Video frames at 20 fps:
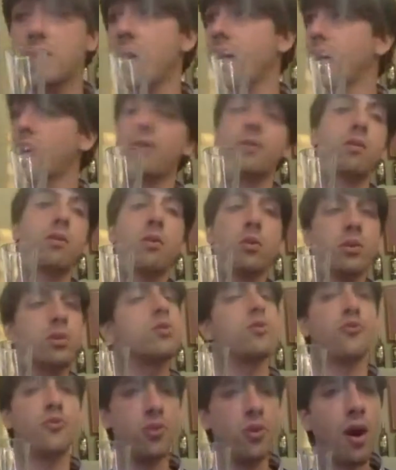take
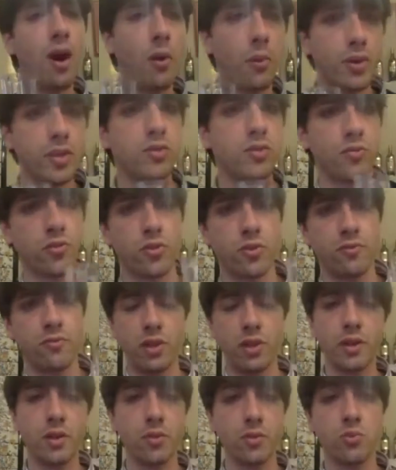also a few hours. For
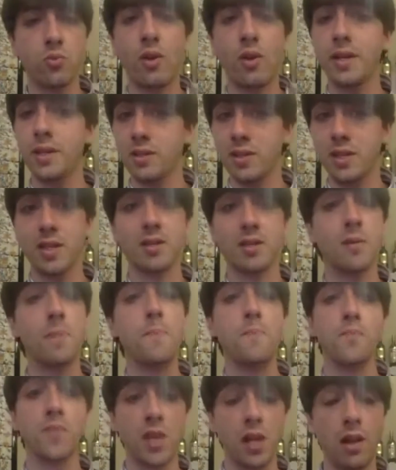very old wine, it takes
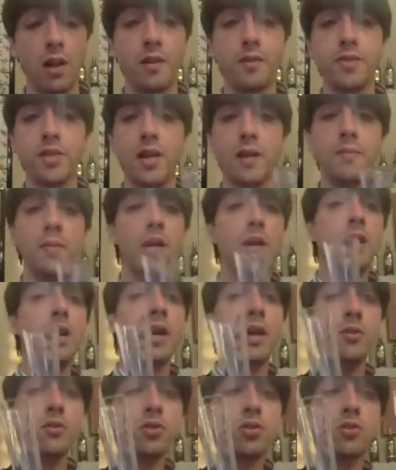a lot of time.
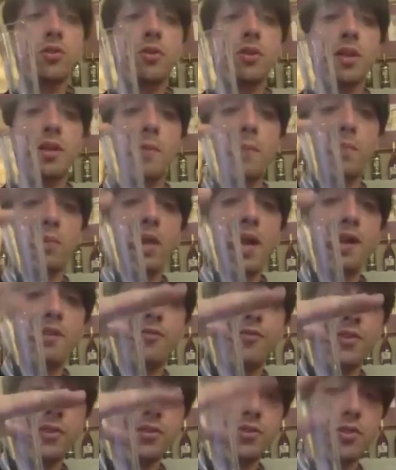And also you can apply a
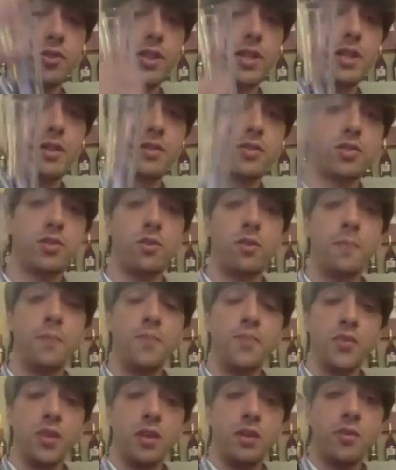filter here. So
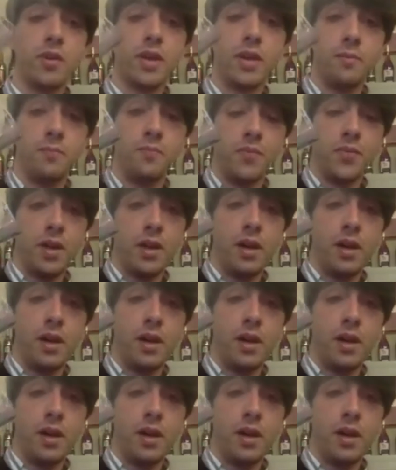you can